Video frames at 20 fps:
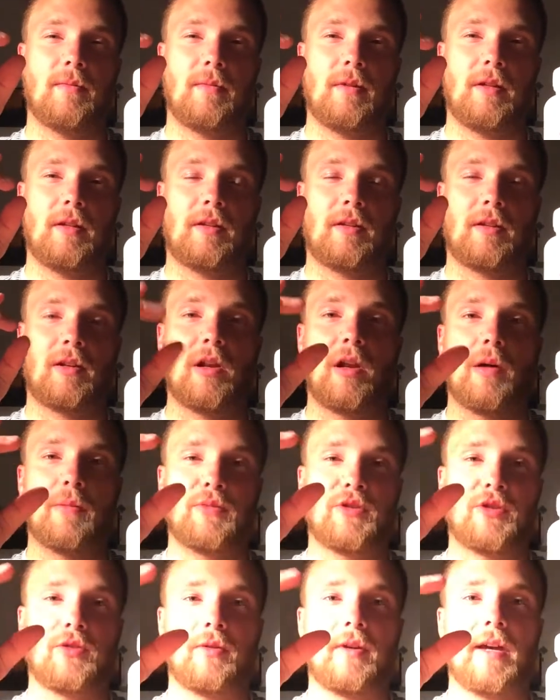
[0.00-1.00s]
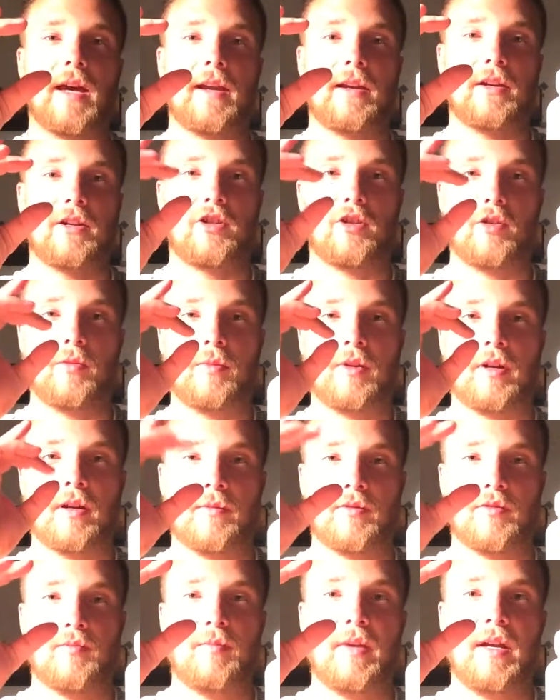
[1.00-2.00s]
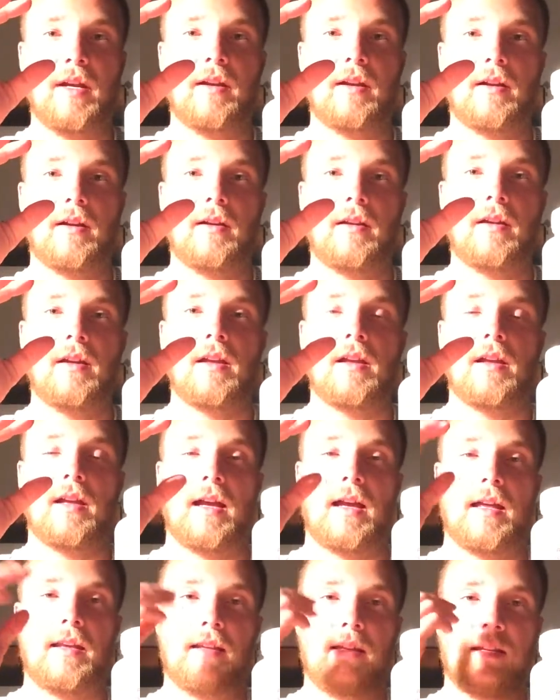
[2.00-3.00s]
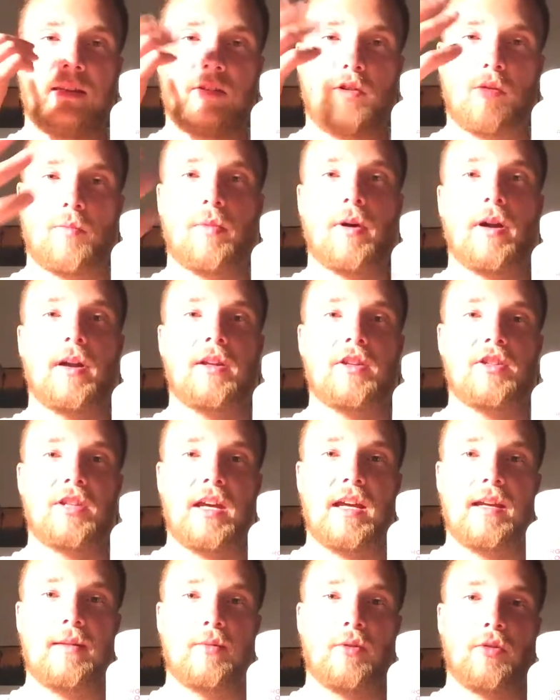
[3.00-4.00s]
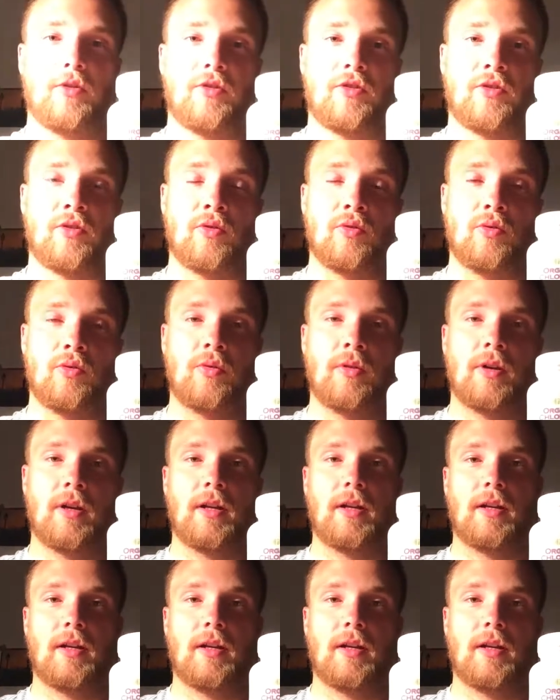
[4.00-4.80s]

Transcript: it clumps together, so it becomes bigger, and then your body is able to